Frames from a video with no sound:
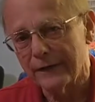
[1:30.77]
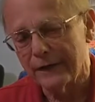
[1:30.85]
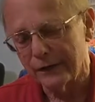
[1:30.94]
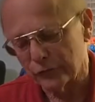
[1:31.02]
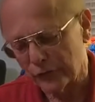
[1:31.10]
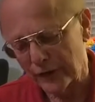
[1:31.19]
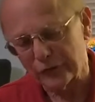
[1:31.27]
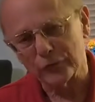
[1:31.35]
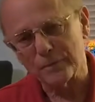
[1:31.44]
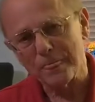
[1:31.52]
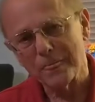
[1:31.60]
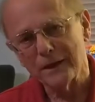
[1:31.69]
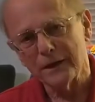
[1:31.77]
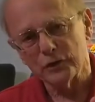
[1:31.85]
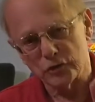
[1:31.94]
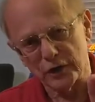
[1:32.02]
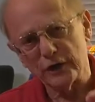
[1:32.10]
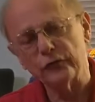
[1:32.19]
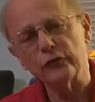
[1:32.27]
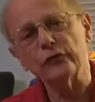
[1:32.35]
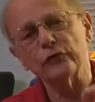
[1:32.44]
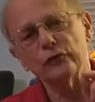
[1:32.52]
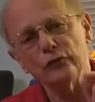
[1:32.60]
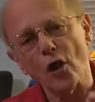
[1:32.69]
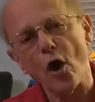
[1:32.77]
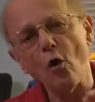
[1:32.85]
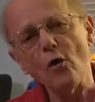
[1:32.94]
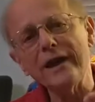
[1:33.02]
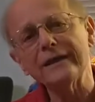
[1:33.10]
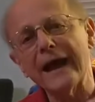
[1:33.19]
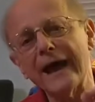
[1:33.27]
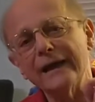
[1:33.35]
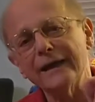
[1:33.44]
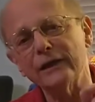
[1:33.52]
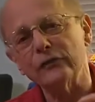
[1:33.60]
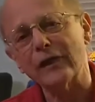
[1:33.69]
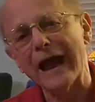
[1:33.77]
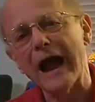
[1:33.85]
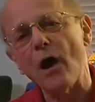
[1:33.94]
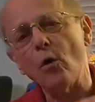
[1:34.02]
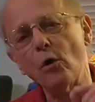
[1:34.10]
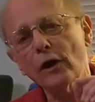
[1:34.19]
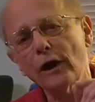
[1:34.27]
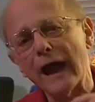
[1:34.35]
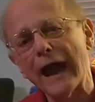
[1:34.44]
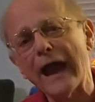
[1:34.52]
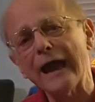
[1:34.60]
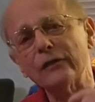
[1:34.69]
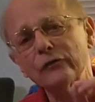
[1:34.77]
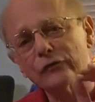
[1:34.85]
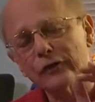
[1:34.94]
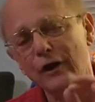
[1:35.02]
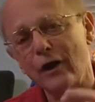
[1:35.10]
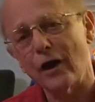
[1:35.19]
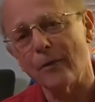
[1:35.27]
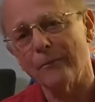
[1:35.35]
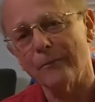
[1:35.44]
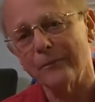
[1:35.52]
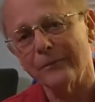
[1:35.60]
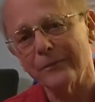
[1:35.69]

He says, Jesus, knowing that his hour has come,